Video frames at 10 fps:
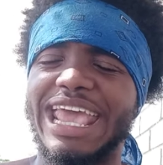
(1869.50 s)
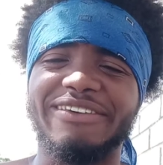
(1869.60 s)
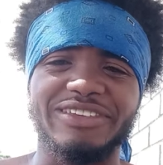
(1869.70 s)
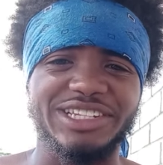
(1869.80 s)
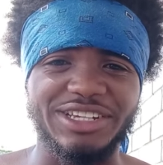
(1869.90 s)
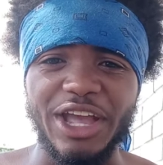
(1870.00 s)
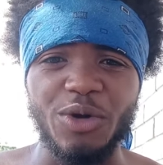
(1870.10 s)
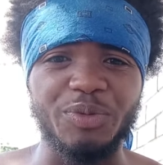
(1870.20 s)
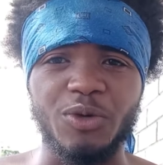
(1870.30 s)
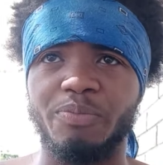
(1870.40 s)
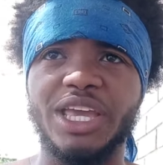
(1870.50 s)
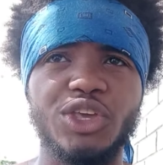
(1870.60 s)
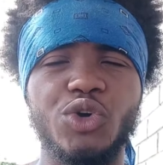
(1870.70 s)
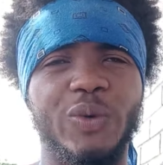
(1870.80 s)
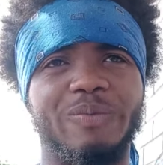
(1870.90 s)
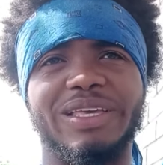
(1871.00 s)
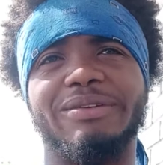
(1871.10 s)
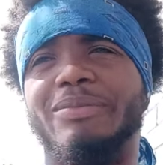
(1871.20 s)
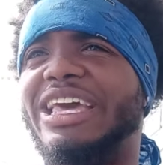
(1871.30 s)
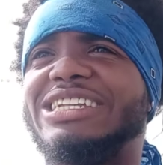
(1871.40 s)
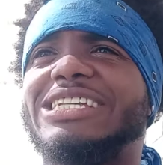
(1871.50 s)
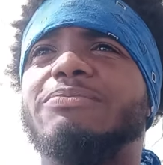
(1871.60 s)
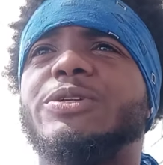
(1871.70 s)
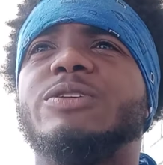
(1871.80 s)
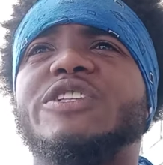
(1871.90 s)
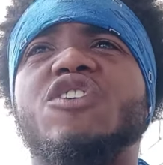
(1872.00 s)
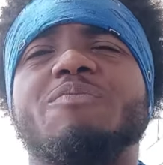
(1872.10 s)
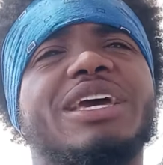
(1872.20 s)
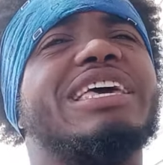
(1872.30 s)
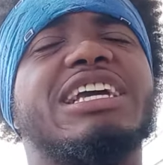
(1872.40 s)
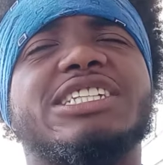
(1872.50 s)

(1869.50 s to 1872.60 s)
and this should help you, be you. Accept yourself, man.